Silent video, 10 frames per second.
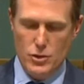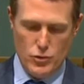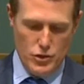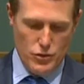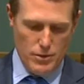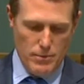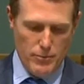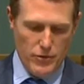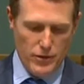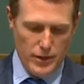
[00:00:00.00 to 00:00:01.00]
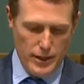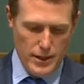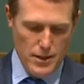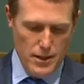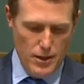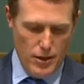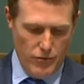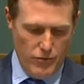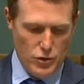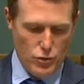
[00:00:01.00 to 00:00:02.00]
Treasurer, the member for Lilley
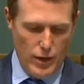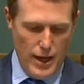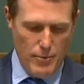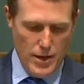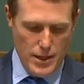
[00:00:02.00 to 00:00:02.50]
of Federal Labor,